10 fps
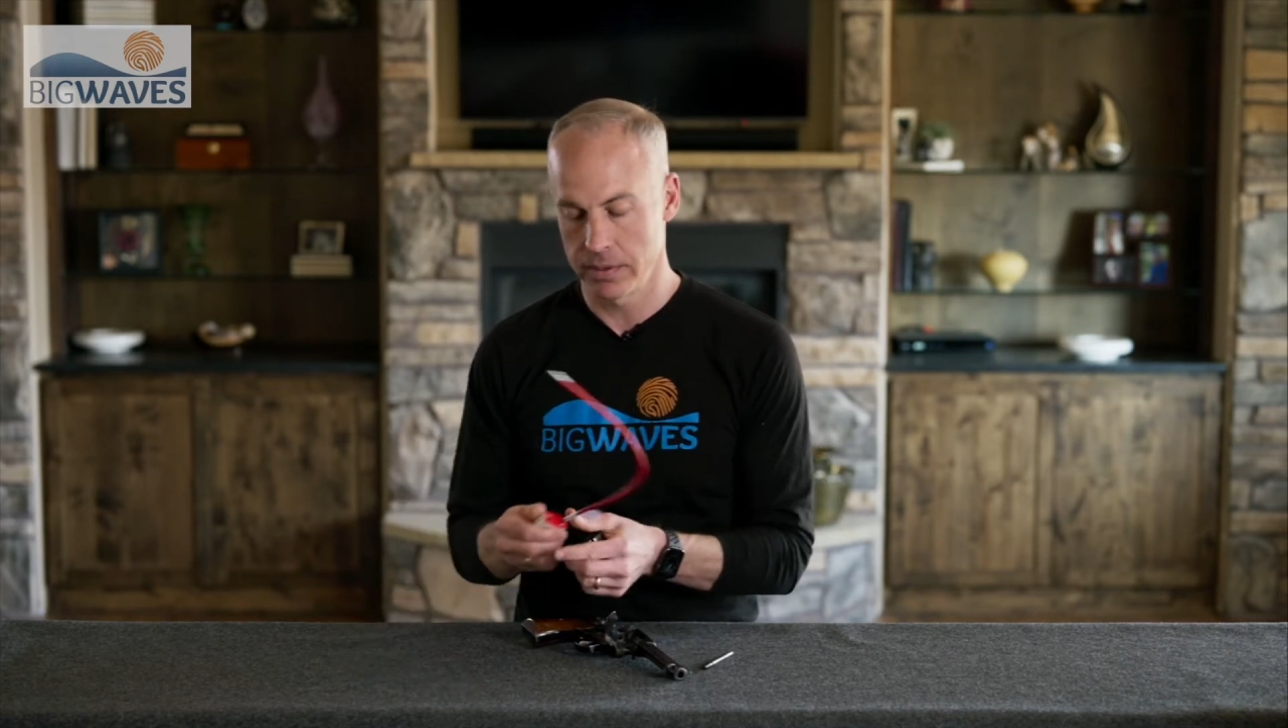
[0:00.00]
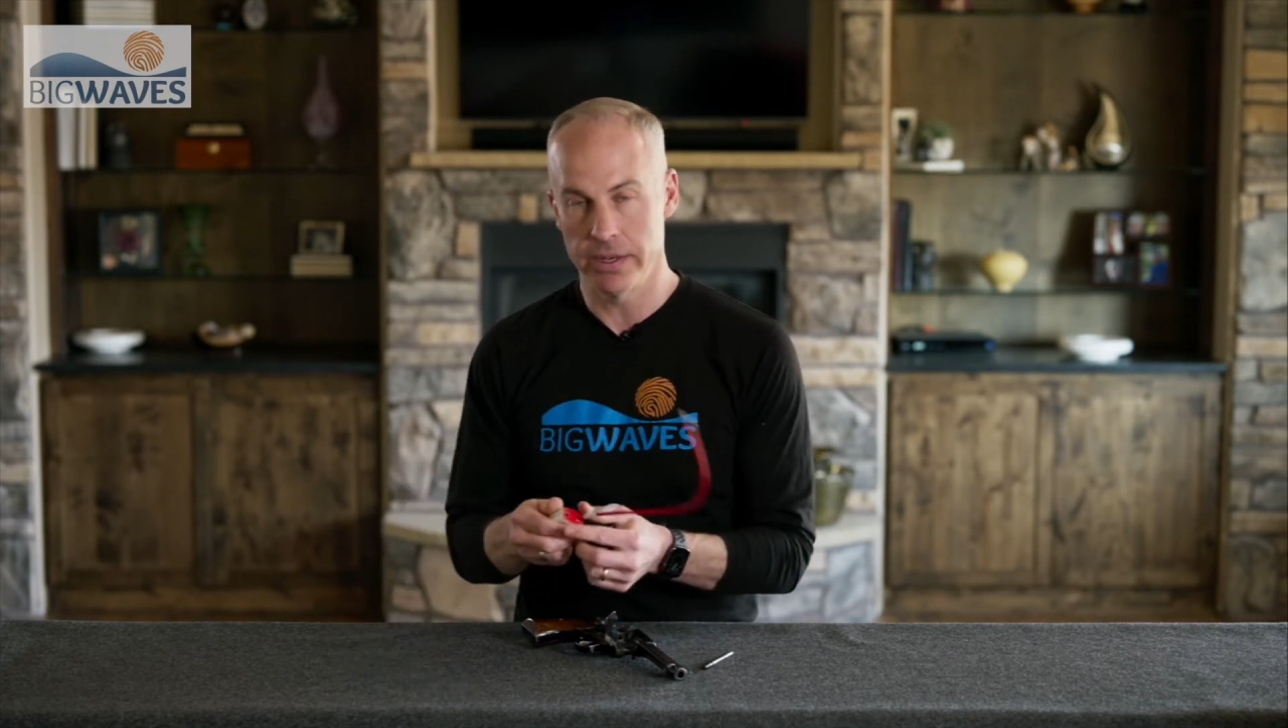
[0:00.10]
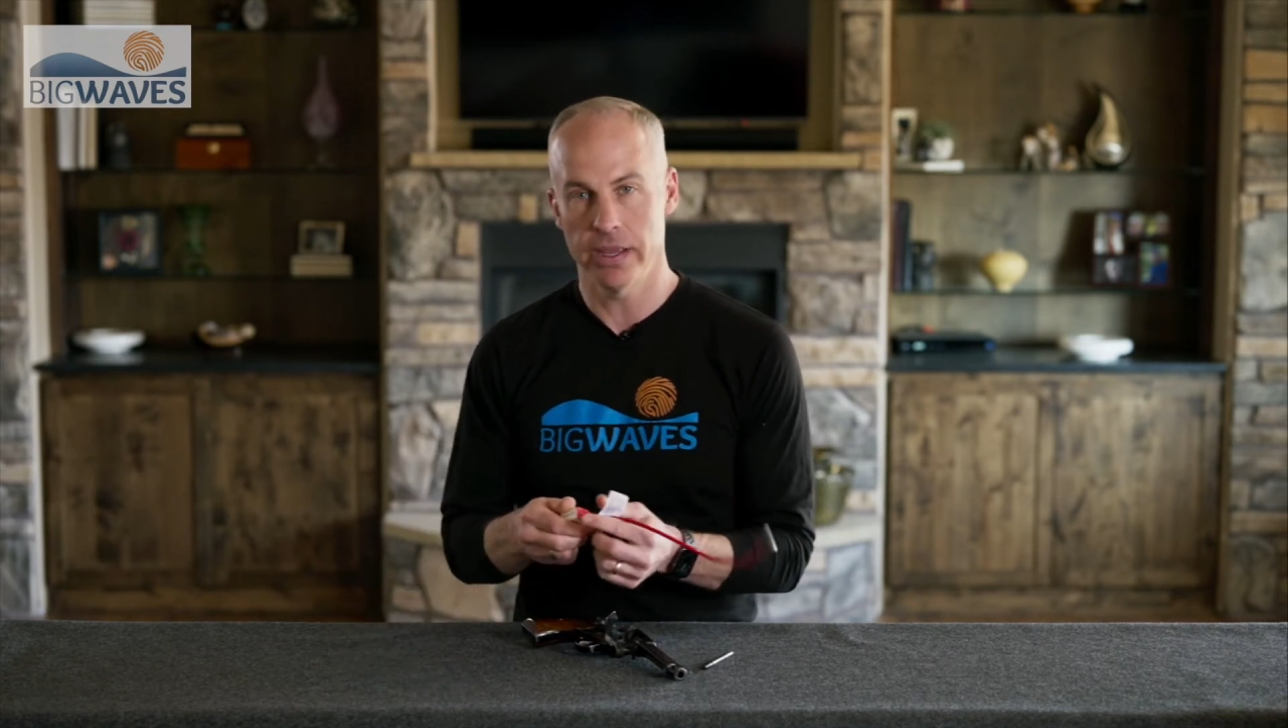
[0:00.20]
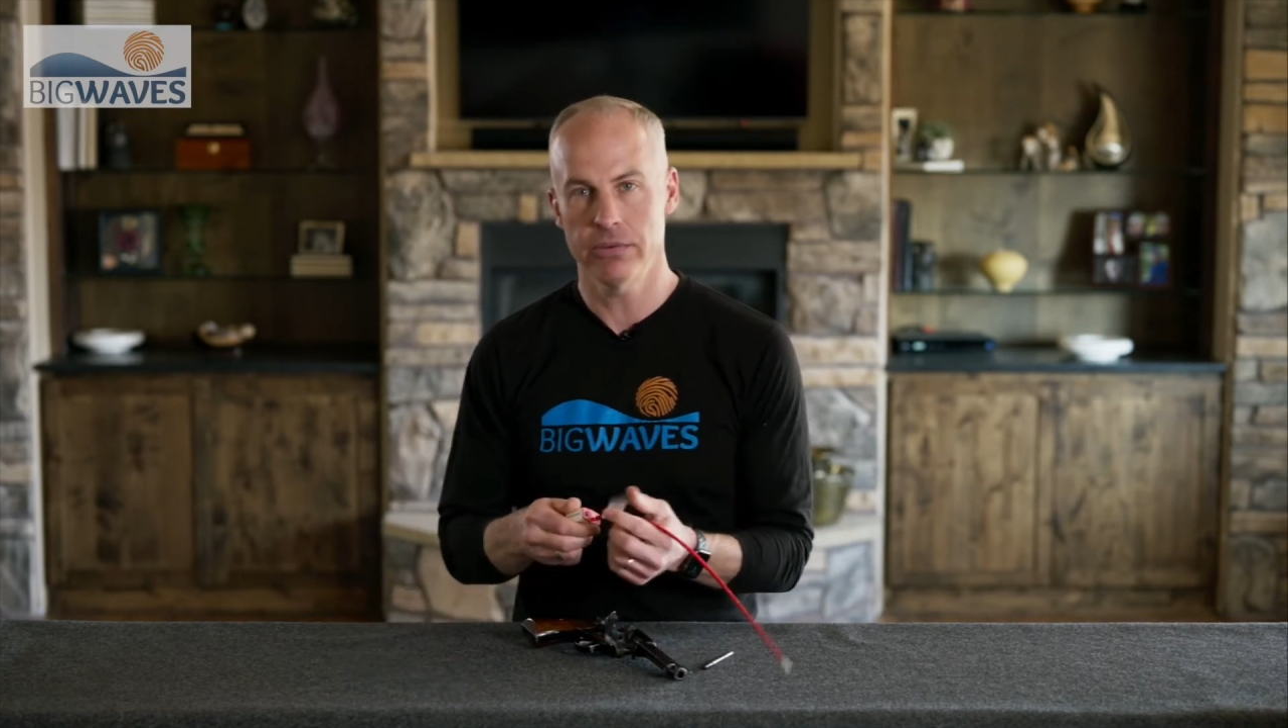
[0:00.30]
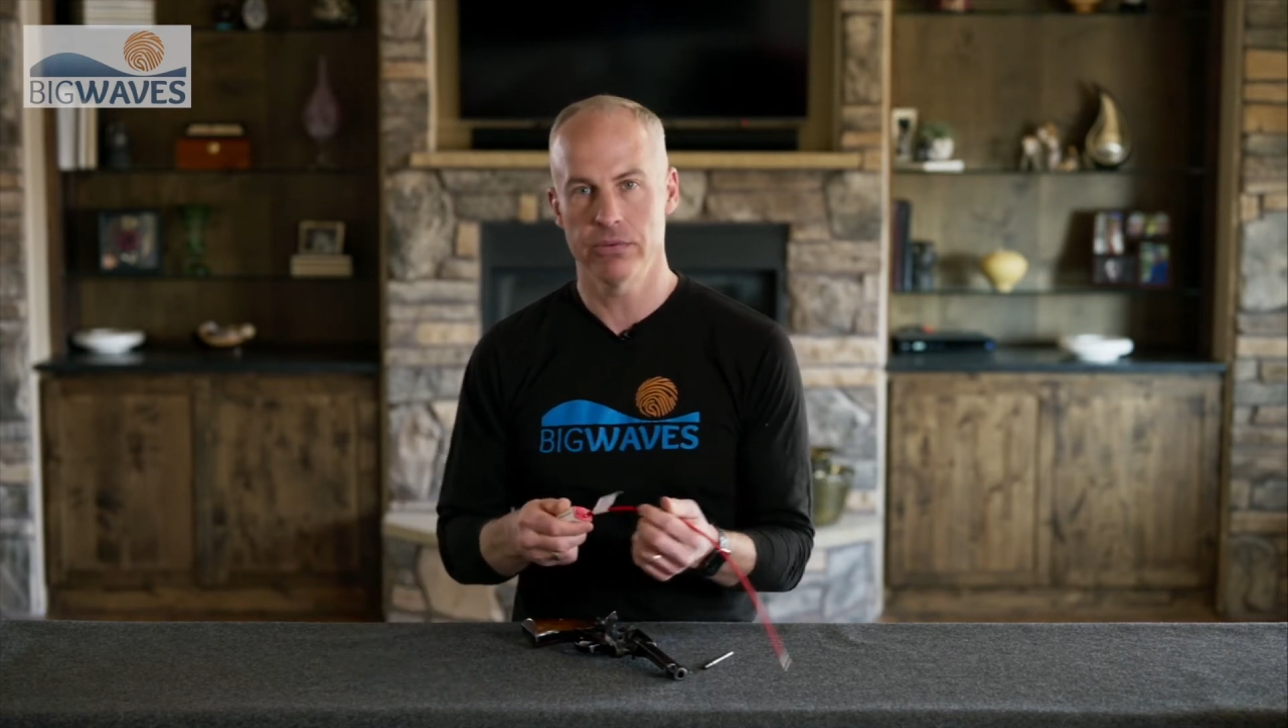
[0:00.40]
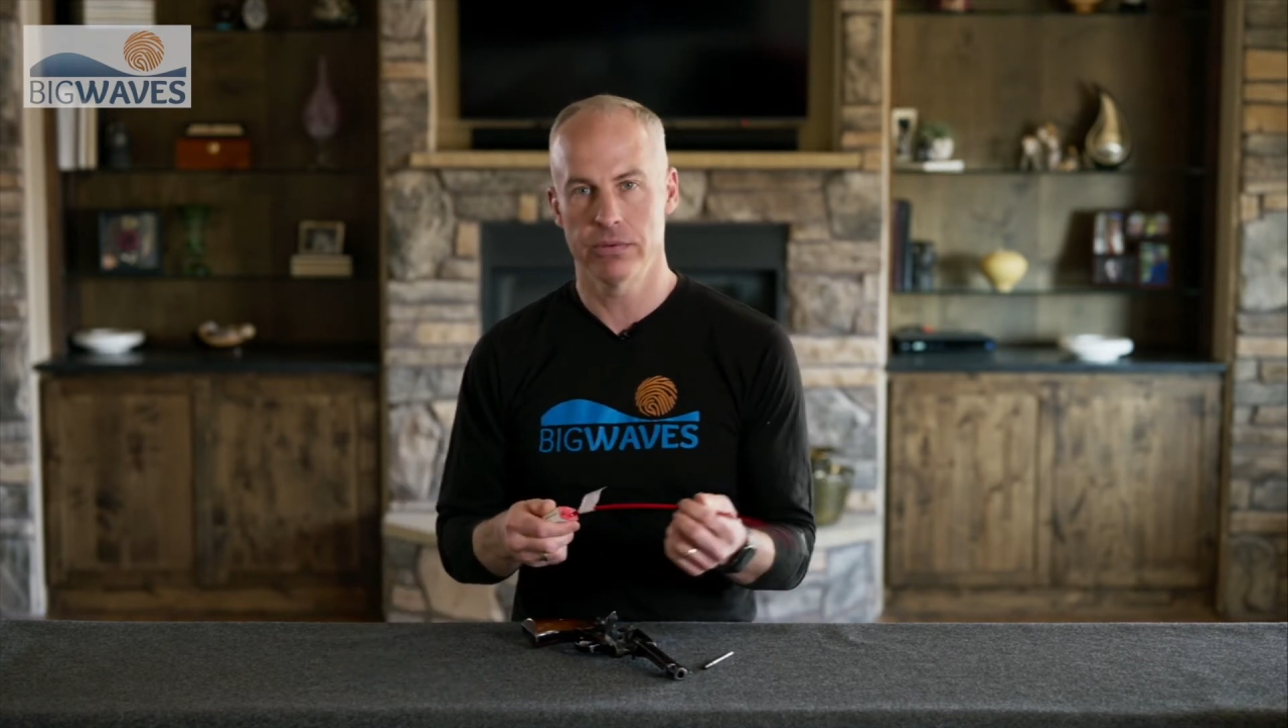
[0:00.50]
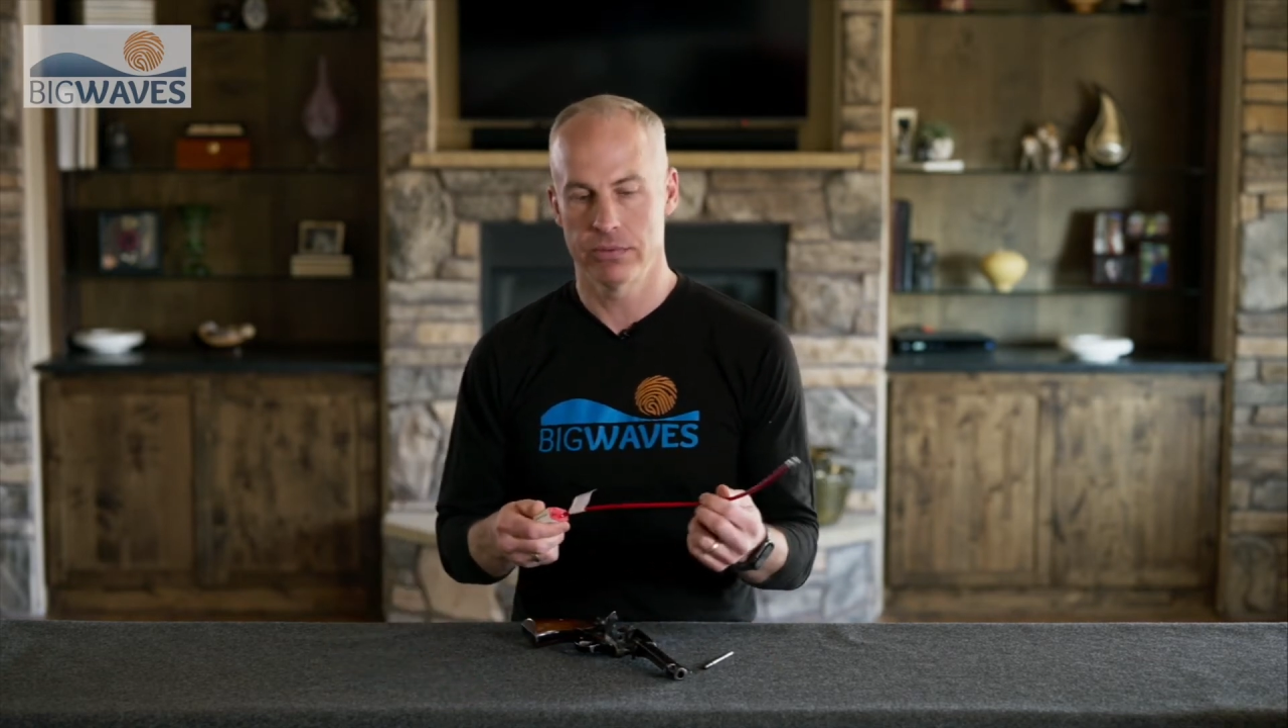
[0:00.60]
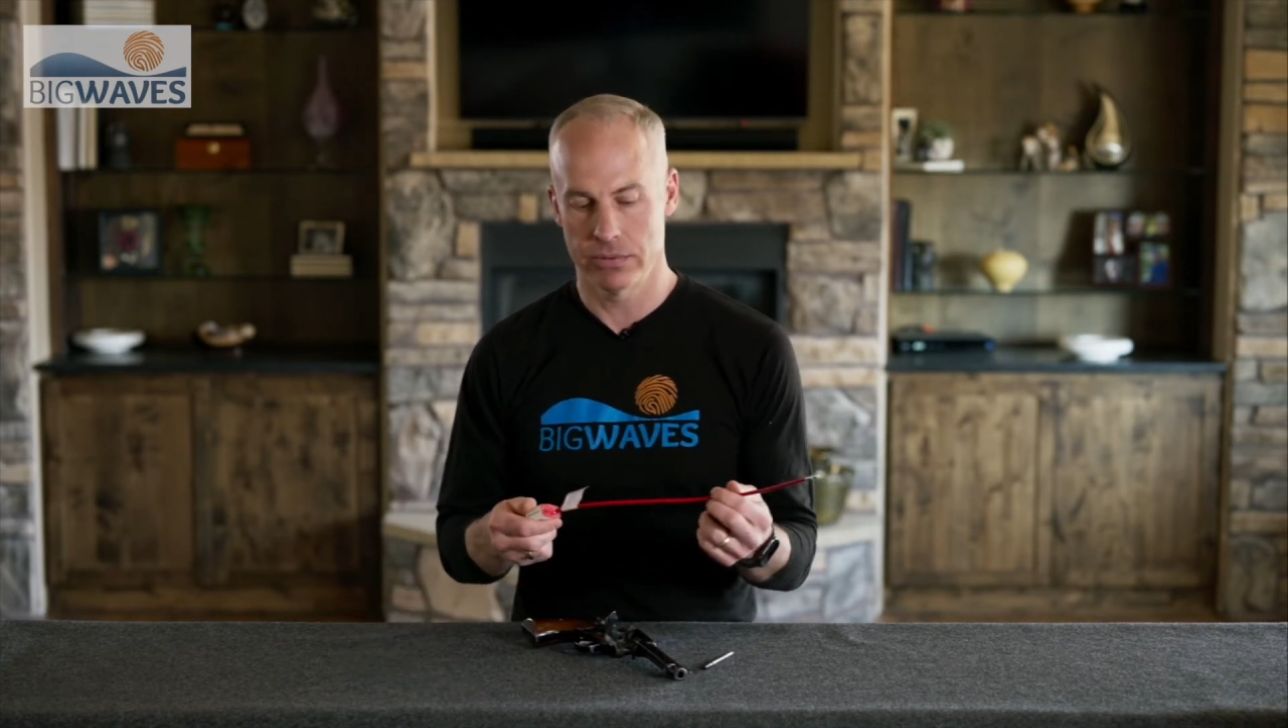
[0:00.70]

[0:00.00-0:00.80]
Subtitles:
Next,